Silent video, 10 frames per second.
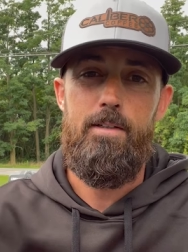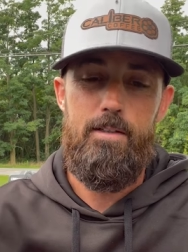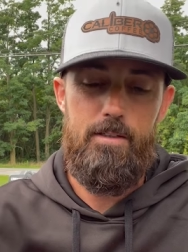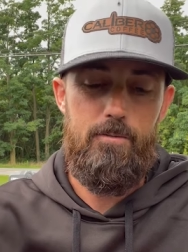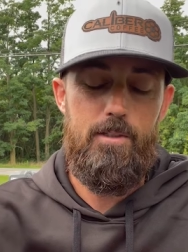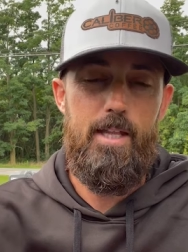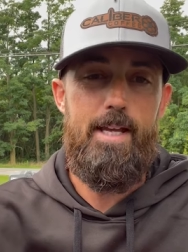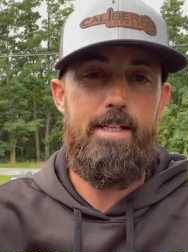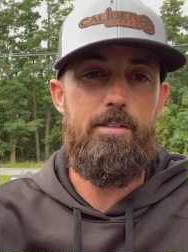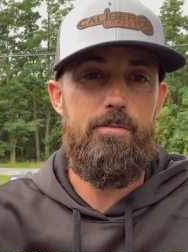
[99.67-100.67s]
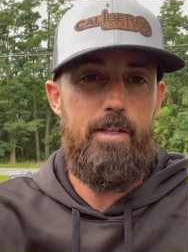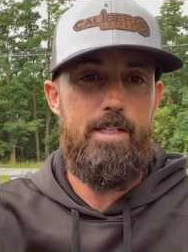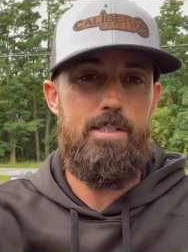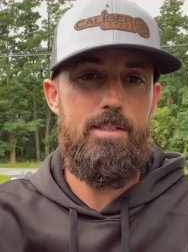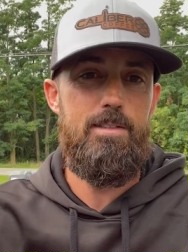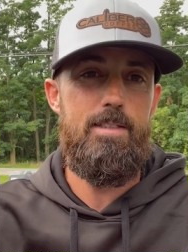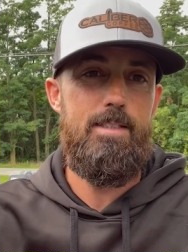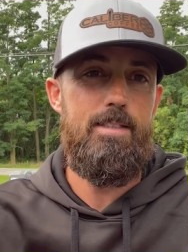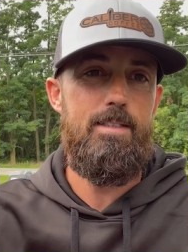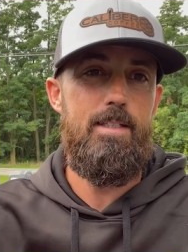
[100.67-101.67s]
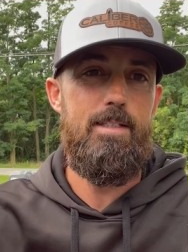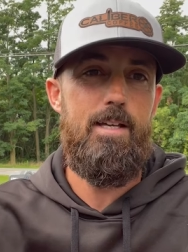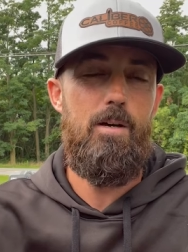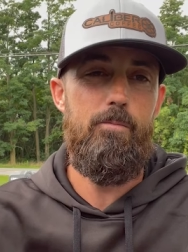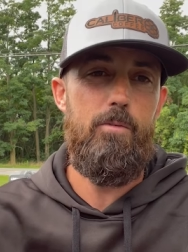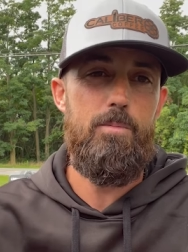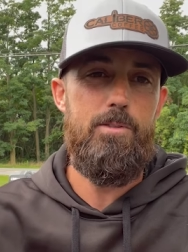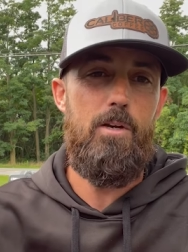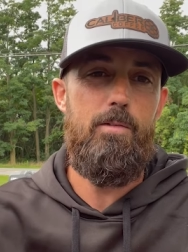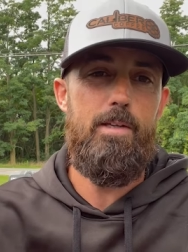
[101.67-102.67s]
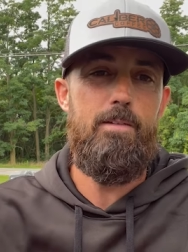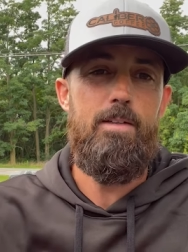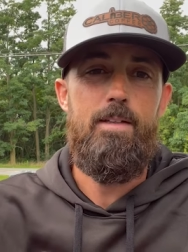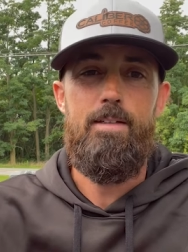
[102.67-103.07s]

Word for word: uh, related afflictions that, that come from serving.